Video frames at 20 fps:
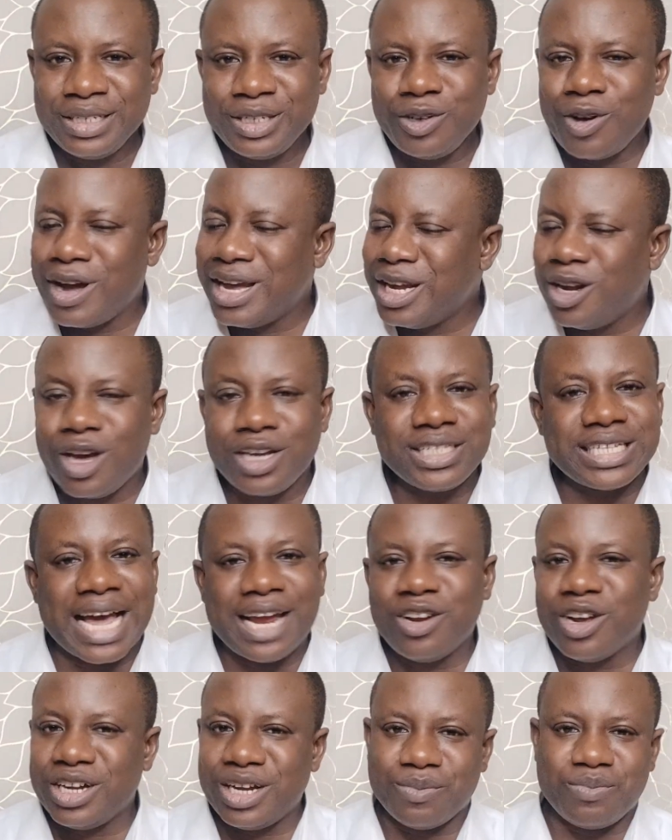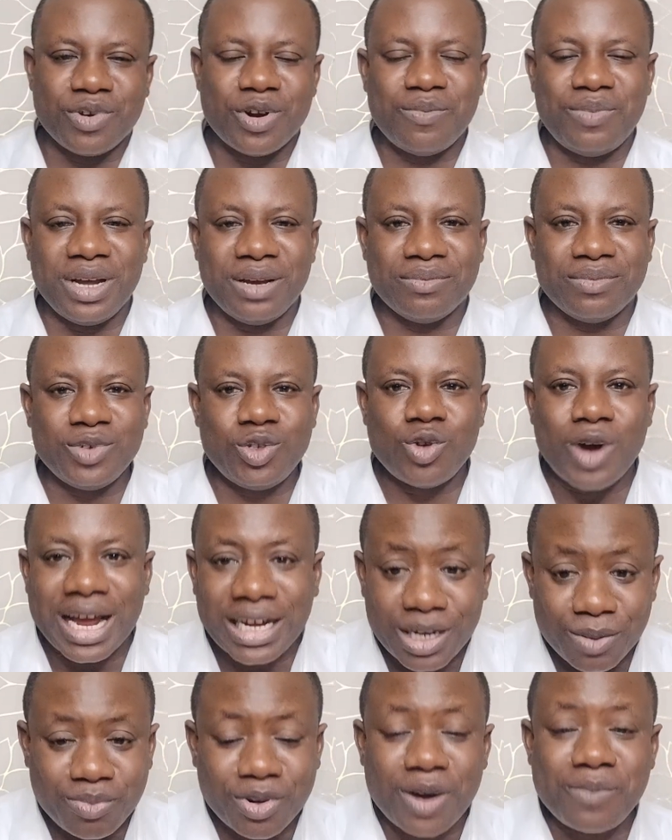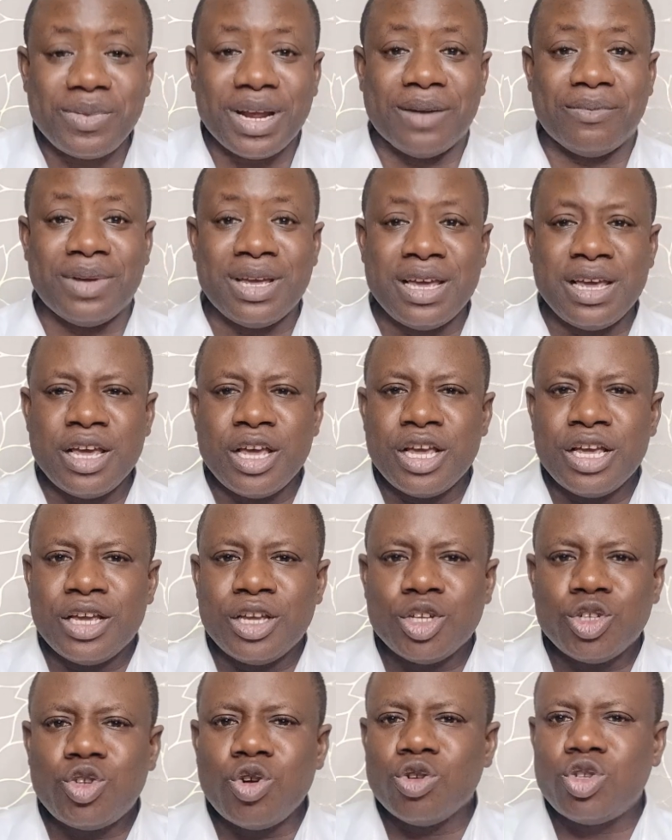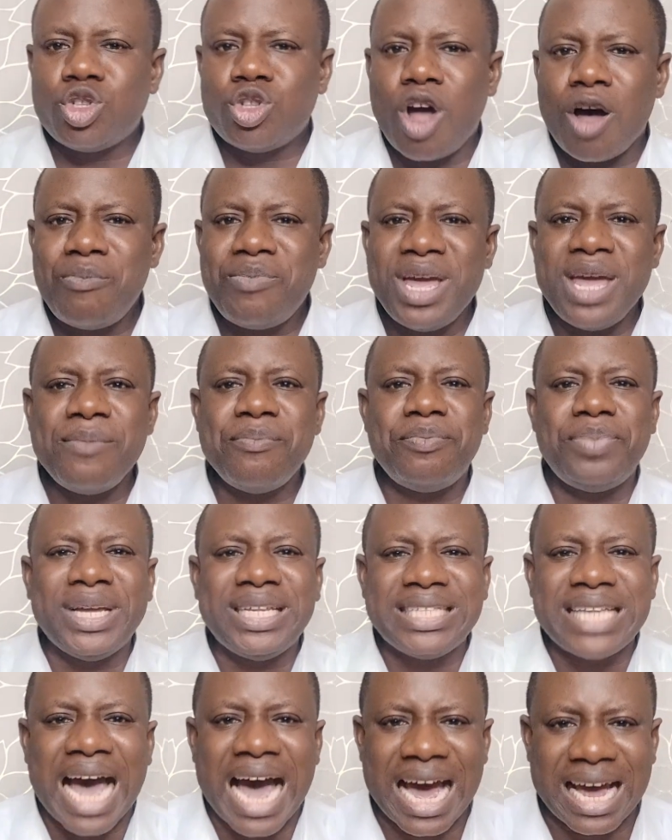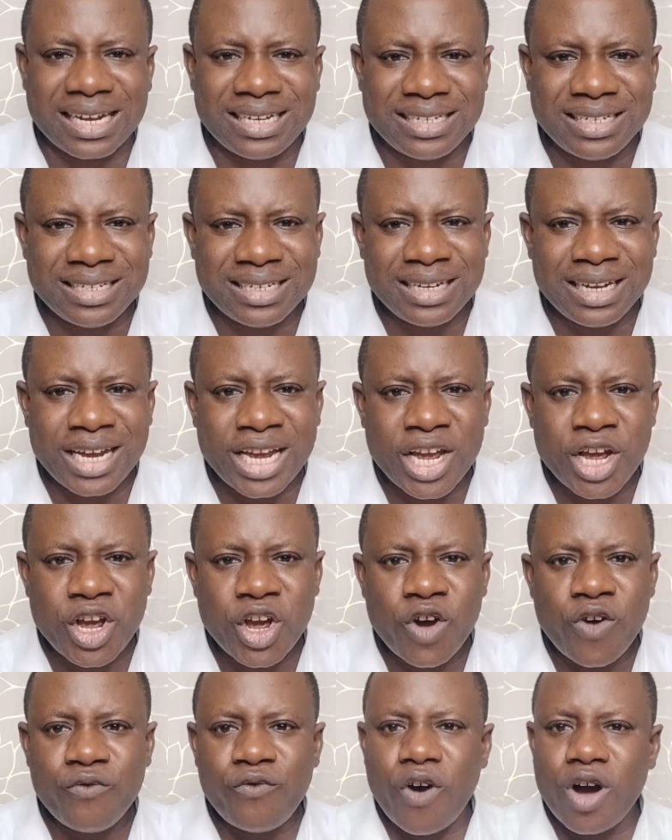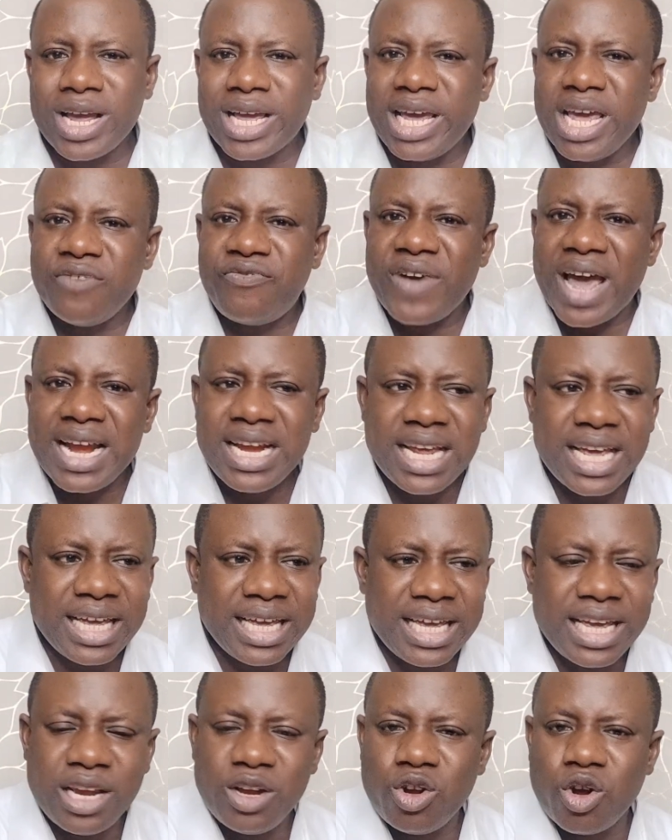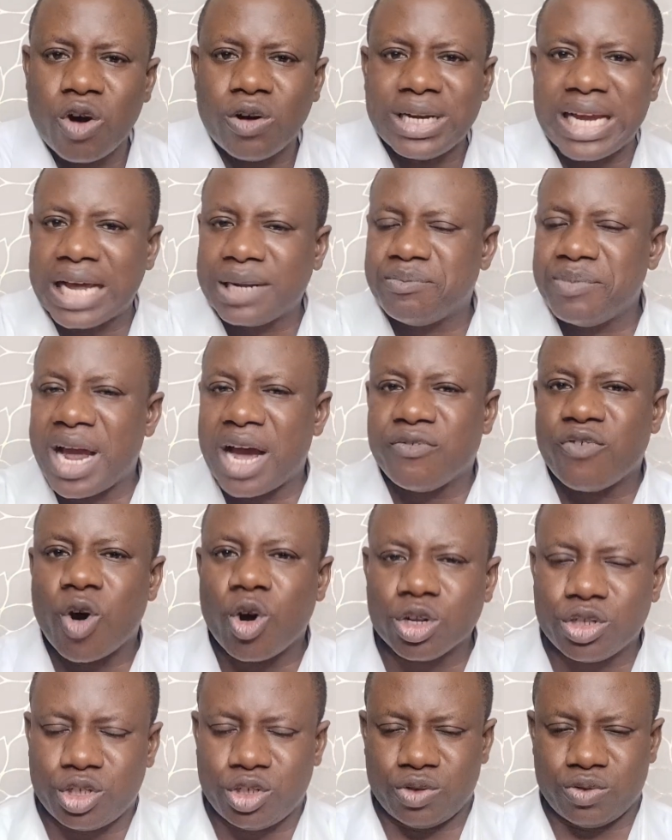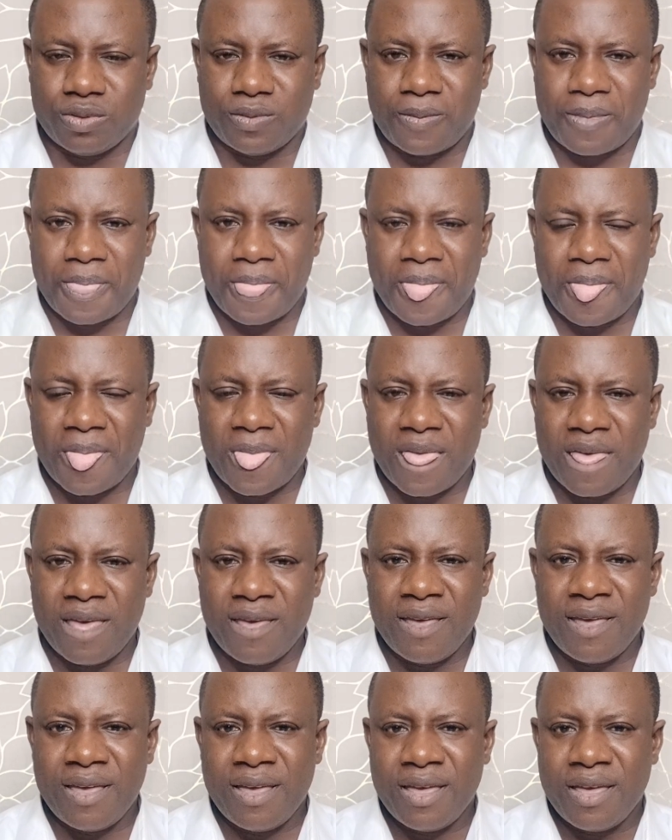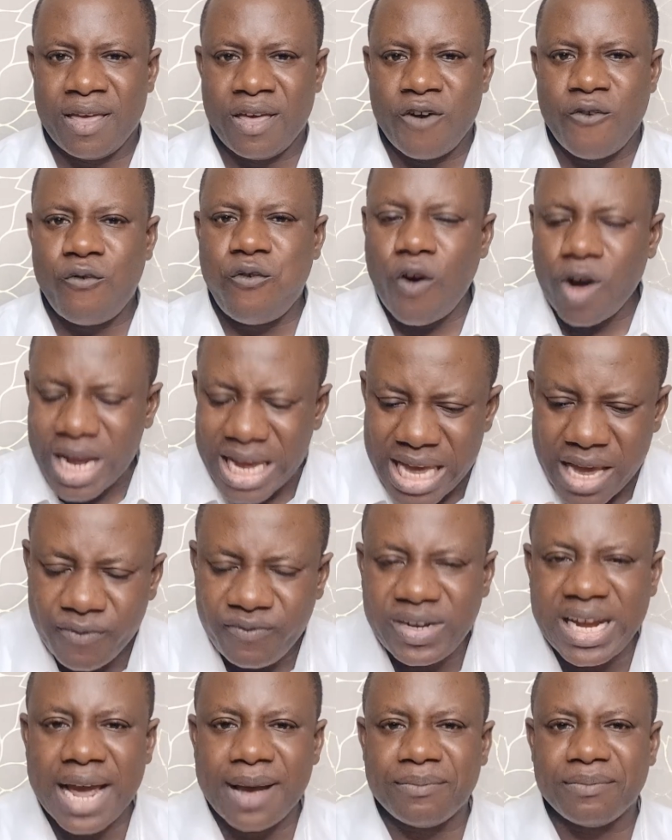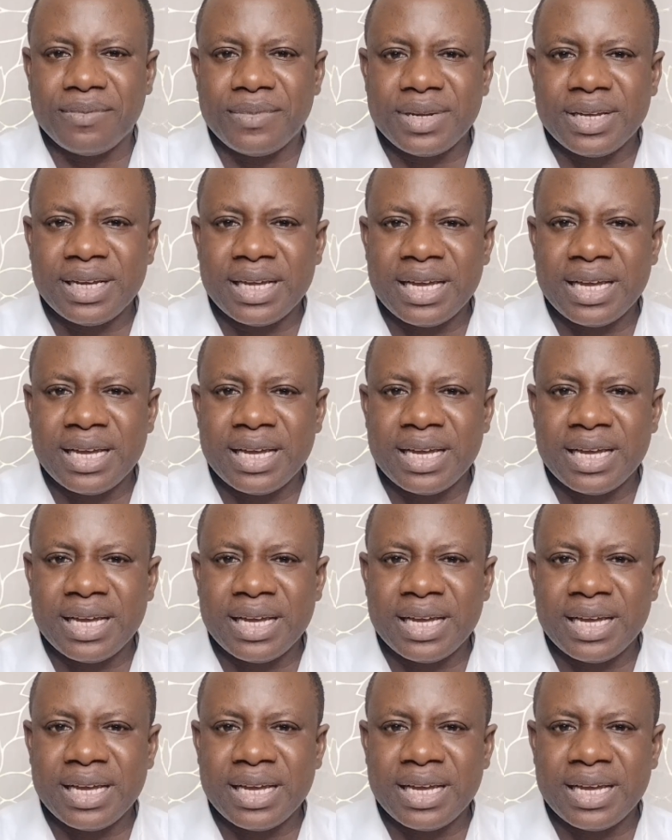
Your in-laws are not the problem. You are the problem. So stop being bitter. Forgive any in-law that may have hurt you. Forgive them.